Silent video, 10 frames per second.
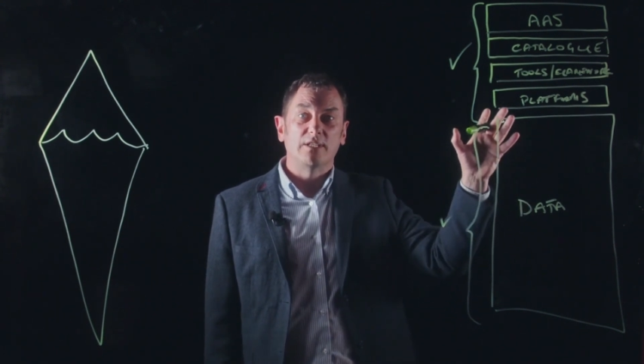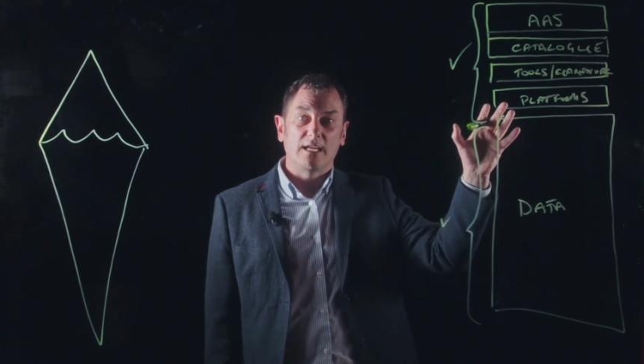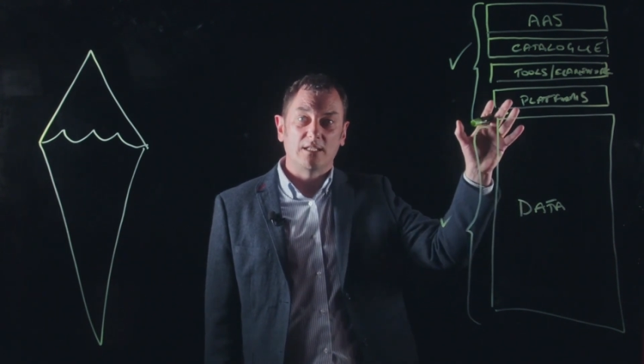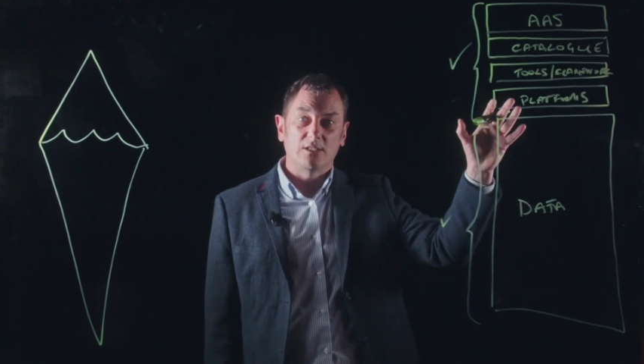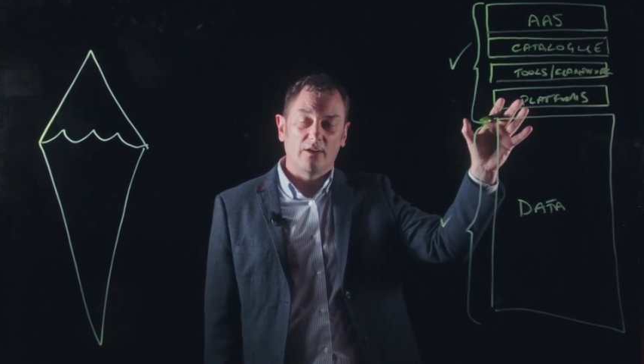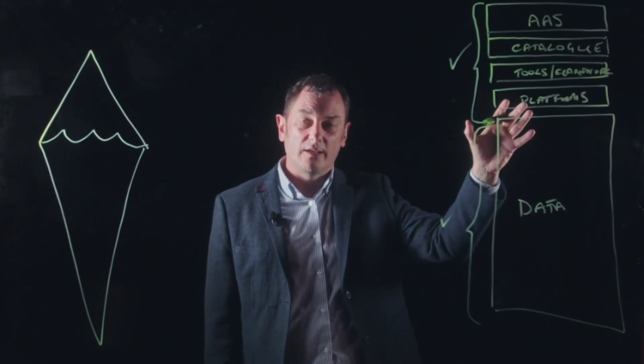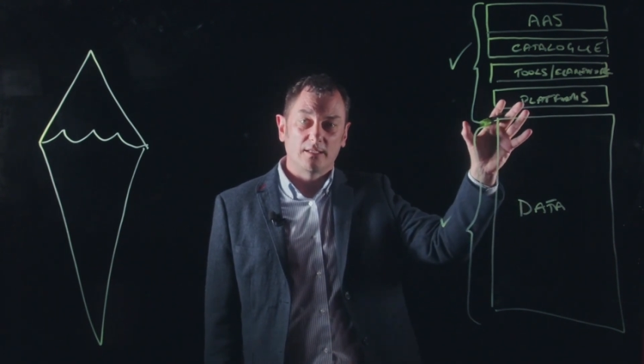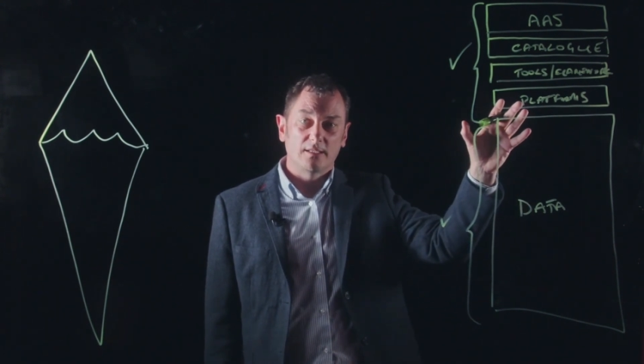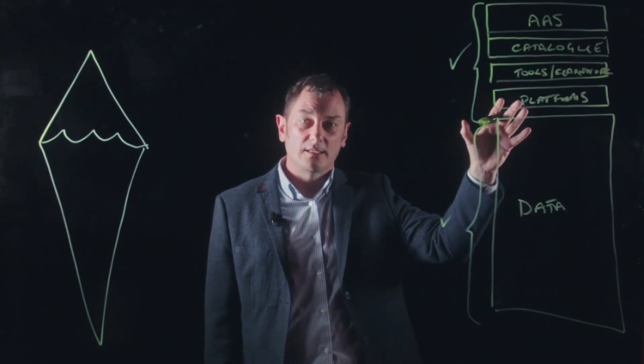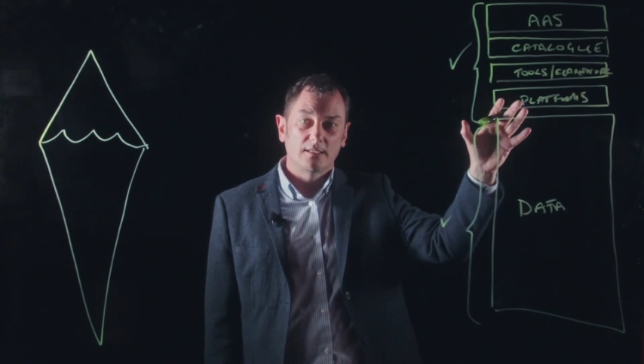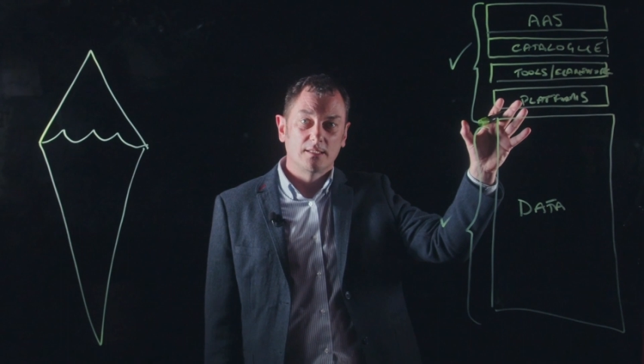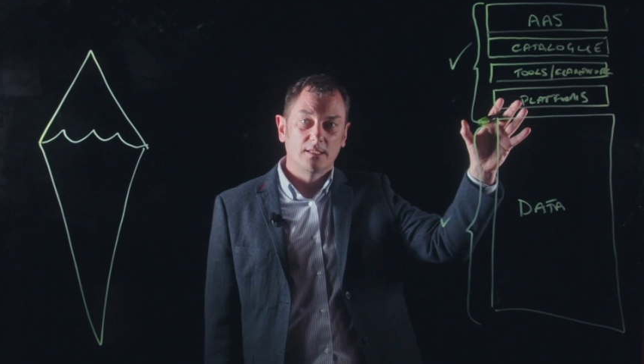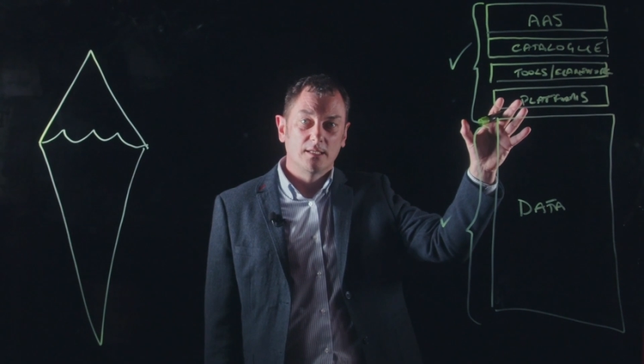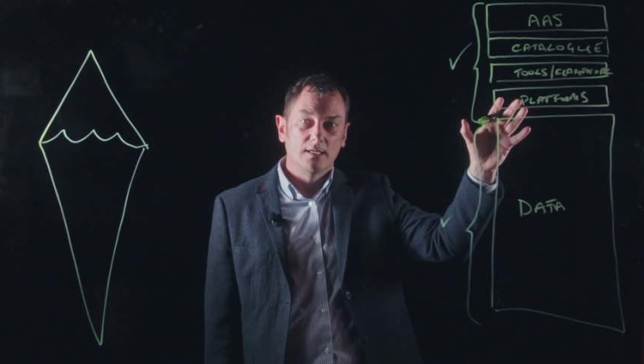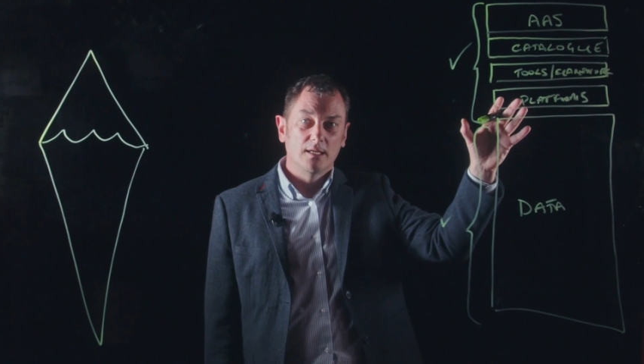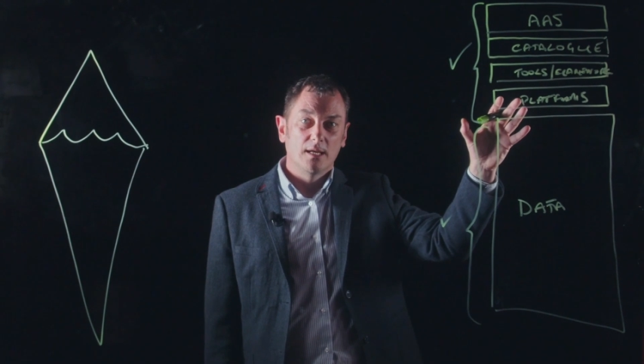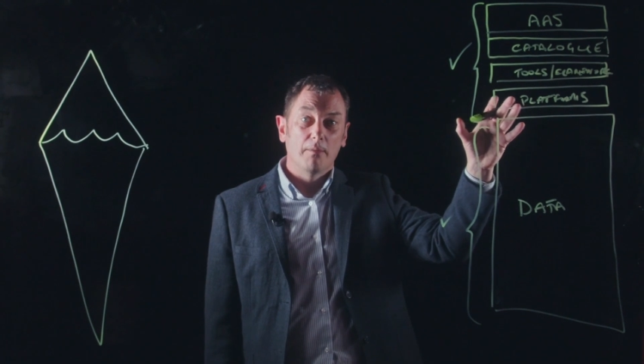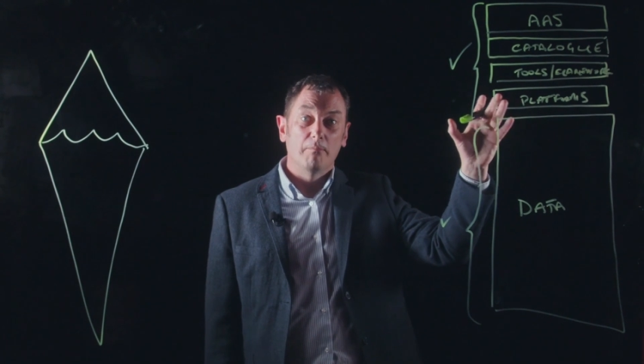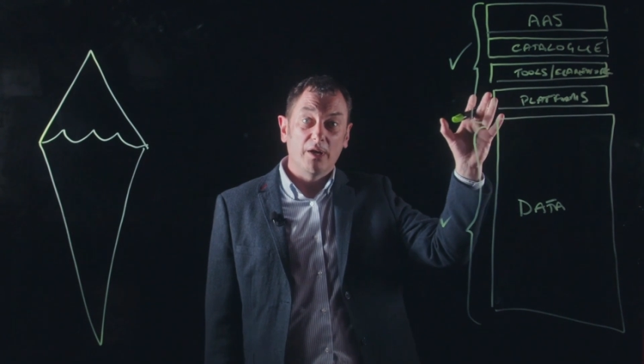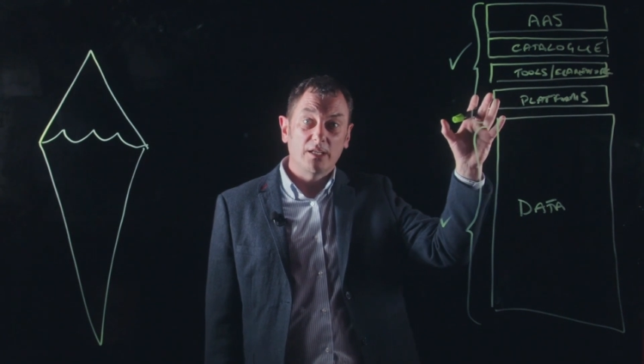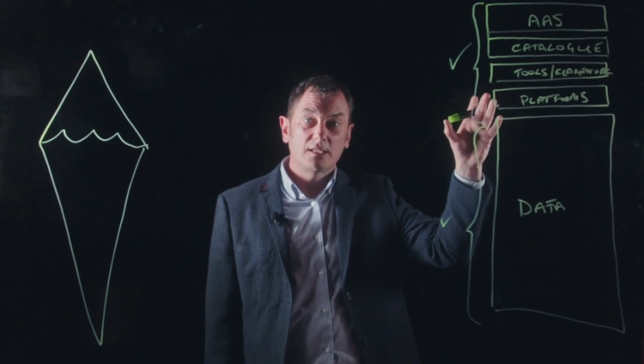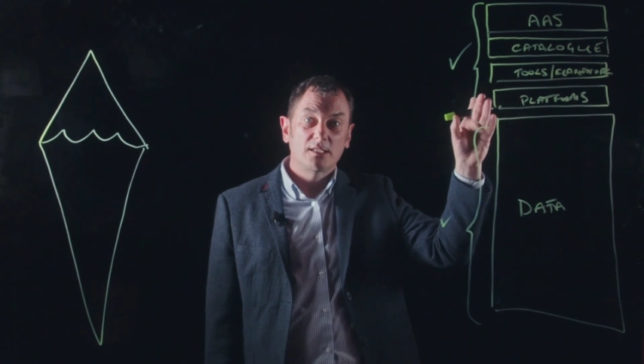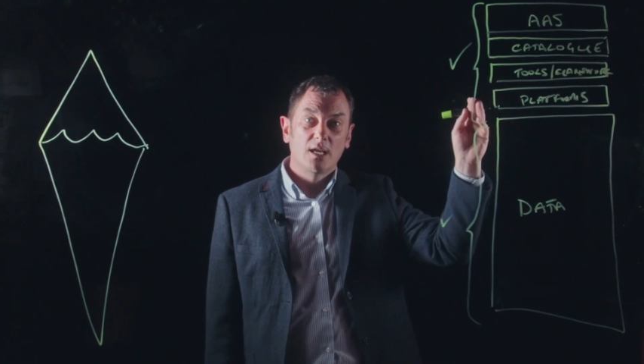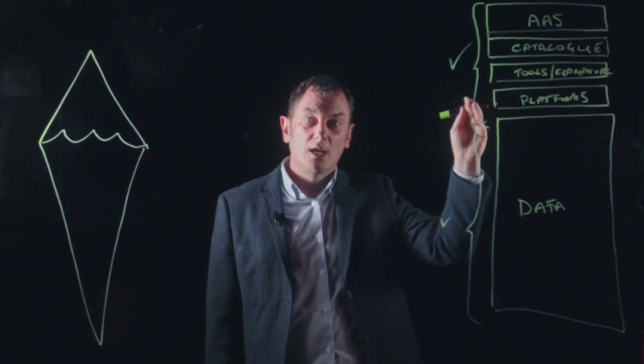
data science. But